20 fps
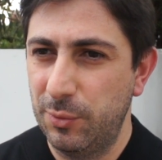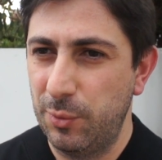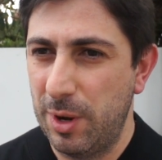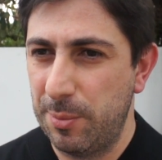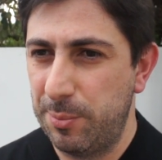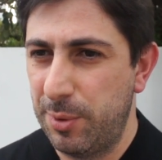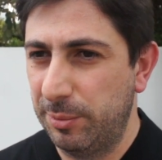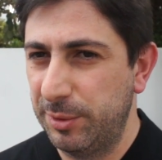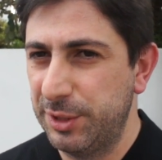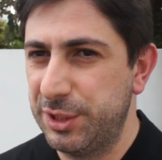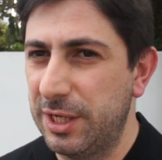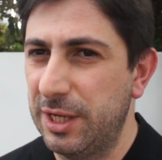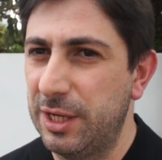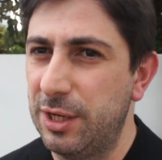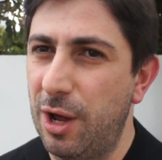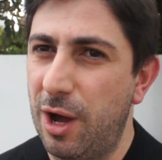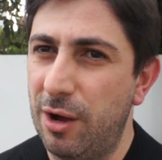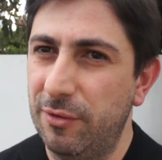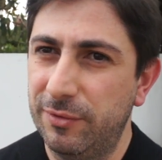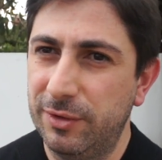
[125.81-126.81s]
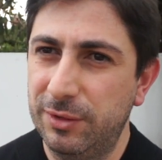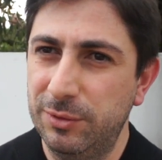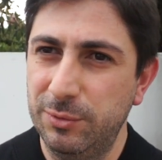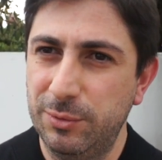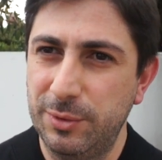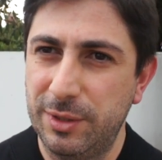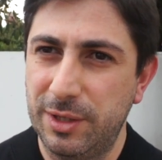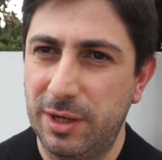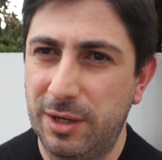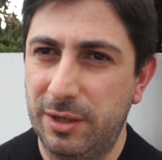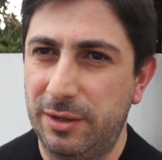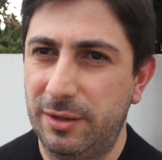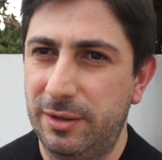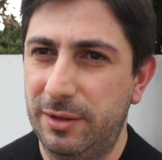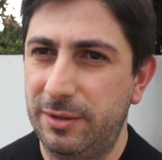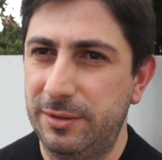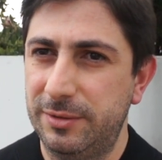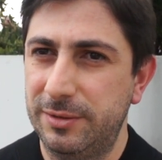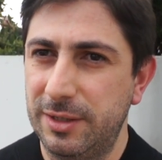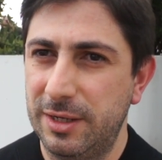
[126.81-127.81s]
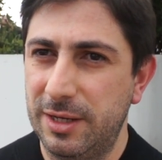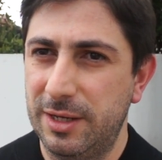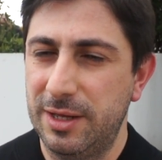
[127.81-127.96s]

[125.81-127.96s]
we are publishing a novel with her